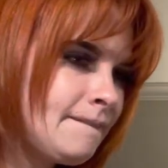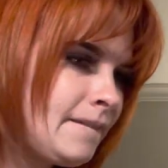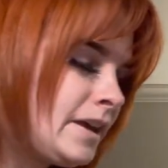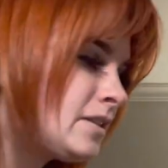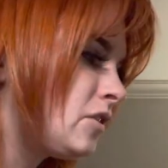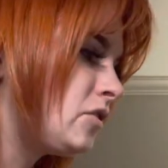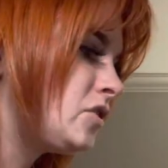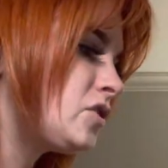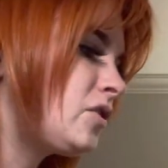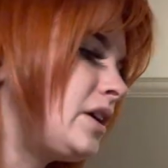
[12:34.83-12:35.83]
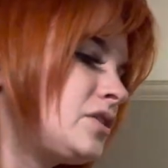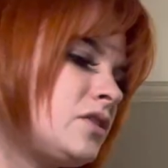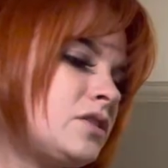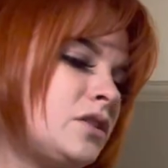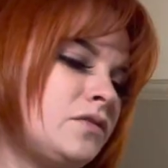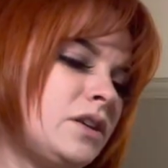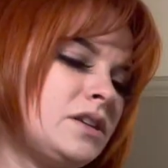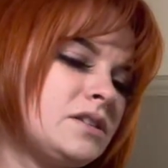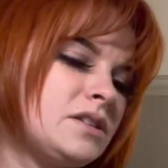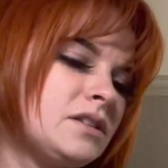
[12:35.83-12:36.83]
I guess I'll just scratch the
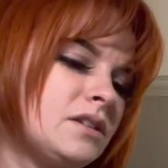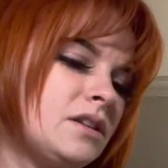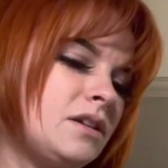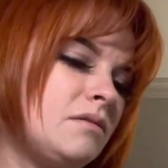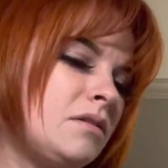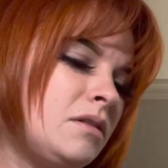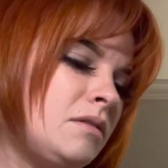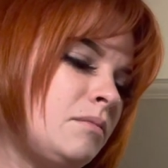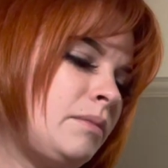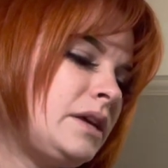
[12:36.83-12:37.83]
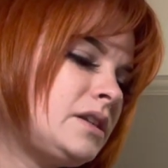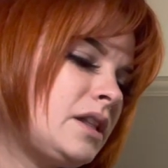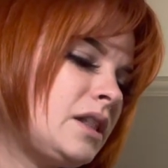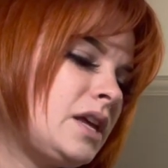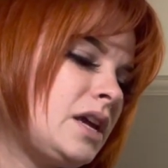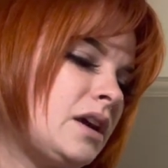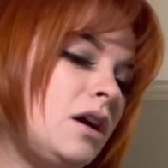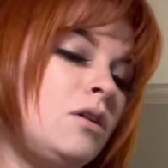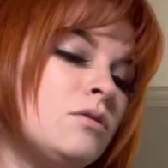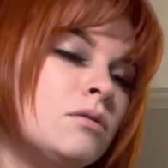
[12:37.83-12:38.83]
surface. Basically,
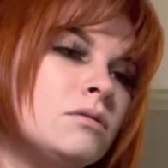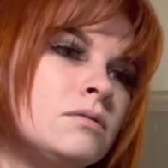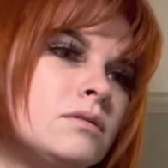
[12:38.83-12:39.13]
oh.